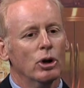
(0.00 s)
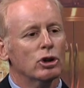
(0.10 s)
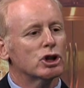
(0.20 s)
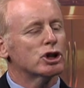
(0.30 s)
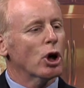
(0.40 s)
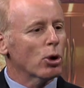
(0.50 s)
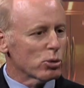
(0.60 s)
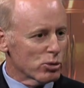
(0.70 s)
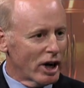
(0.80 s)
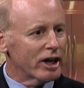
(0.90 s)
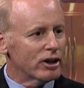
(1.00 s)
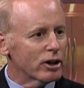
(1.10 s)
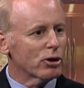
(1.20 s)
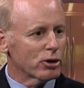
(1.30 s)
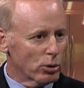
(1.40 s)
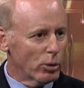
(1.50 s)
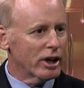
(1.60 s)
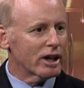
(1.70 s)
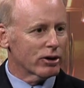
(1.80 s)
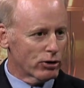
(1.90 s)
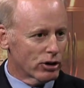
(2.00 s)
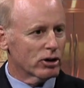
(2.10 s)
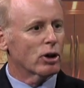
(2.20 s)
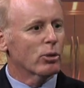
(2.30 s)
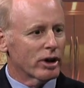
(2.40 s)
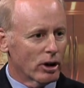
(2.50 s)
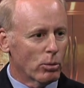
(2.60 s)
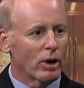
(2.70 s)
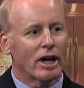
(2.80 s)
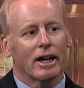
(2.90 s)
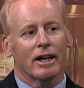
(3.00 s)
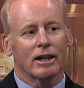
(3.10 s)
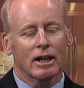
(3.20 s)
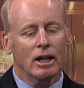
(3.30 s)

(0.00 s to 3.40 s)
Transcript: show ready during the week as they're going away.